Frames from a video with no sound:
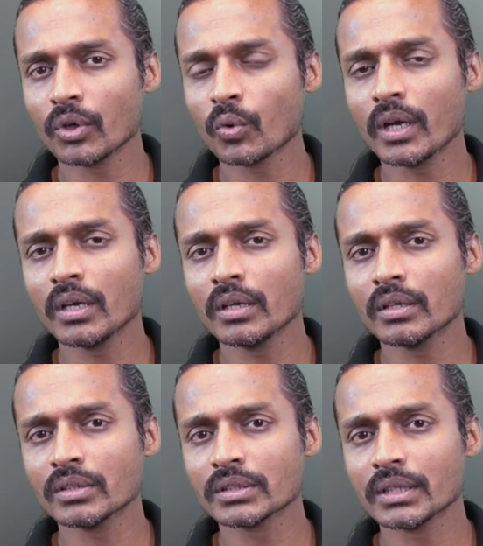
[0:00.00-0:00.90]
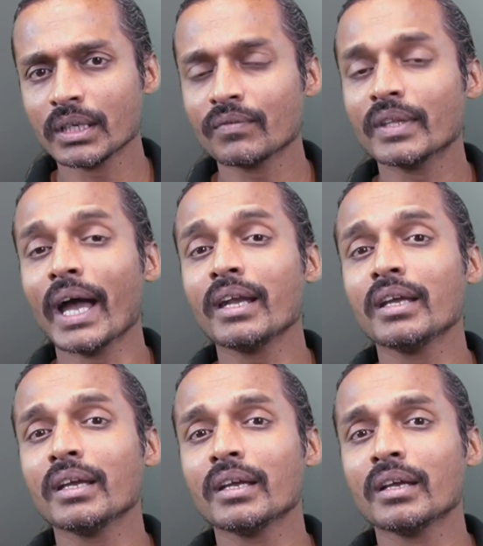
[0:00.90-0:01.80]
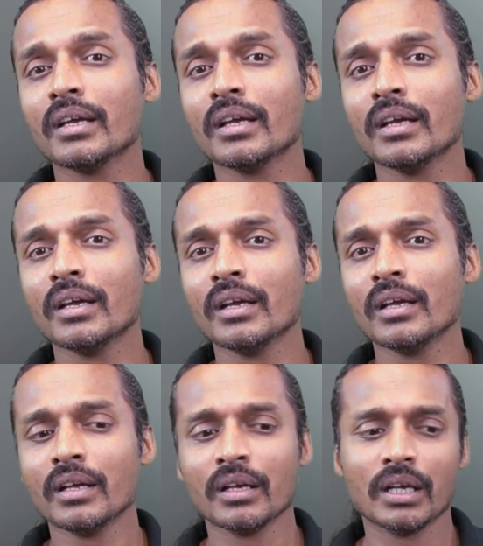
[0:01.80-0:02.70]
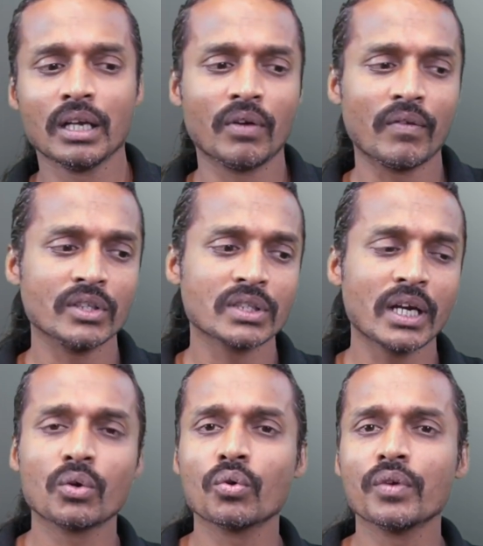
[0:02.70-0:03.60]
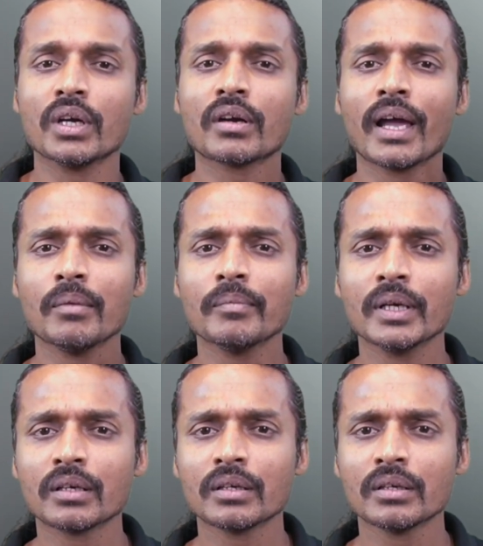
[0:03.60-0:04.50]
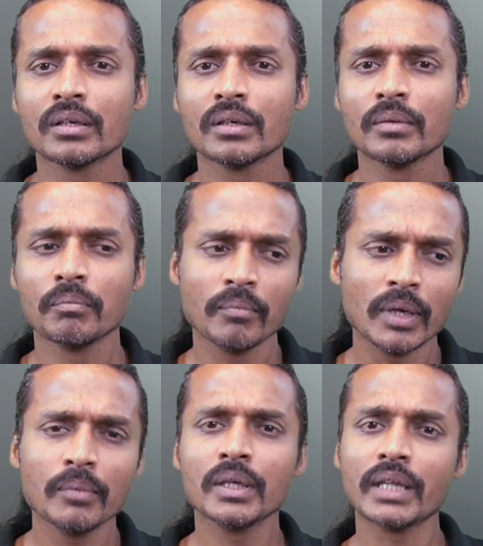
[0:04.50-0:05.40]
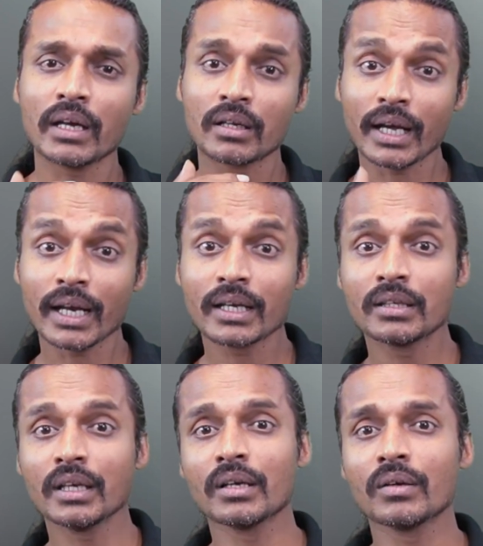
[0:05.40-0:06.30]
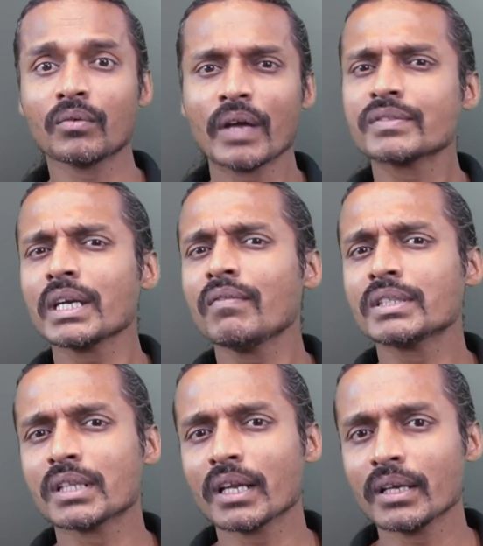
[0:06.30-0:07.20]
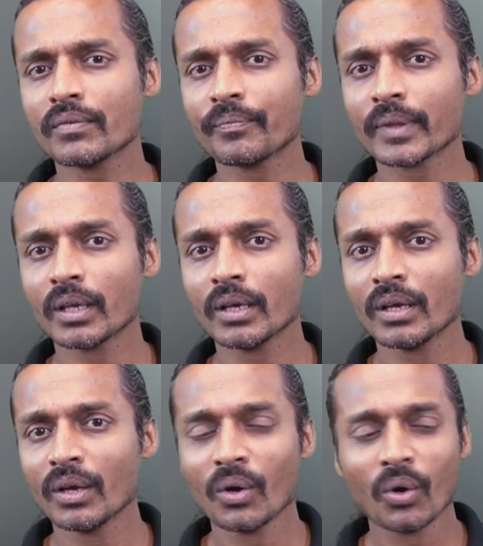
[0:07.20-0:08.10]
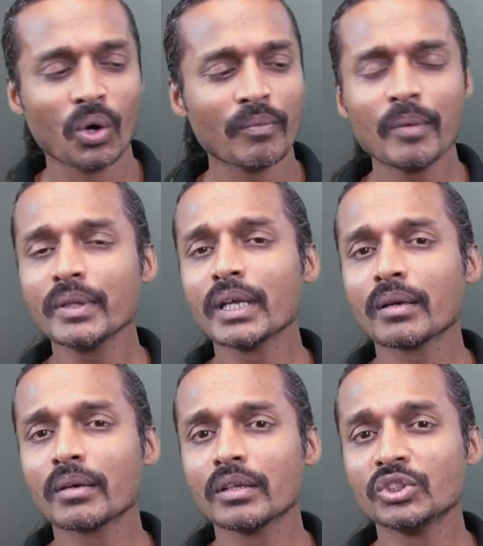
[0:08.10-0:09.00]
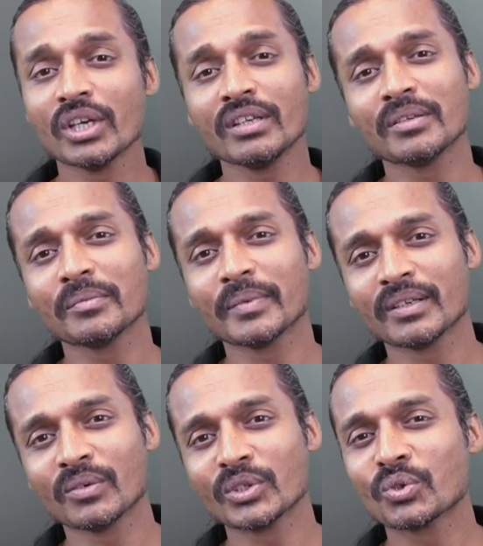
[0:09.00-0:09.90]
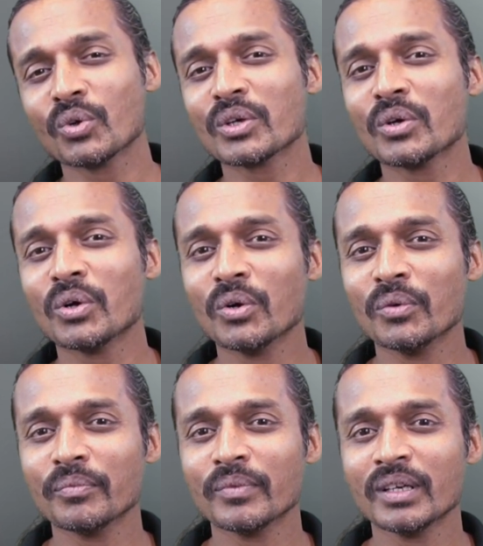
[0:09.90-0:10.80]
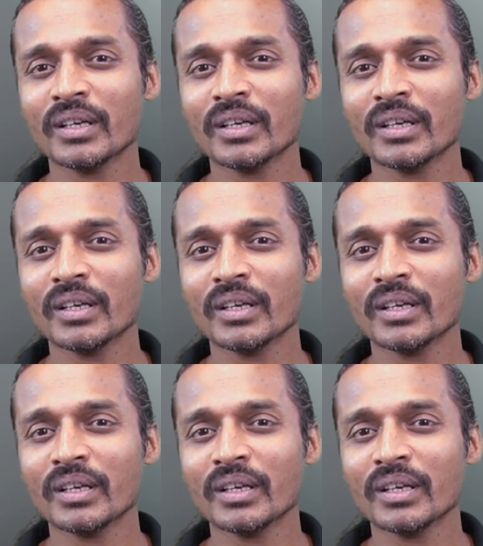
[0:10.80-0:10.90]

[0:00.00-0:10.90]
for 20 years, if that day he would have decided to wear helmet, maybe that correct thing would have saved his life. Or maybe that gentleman who was going home,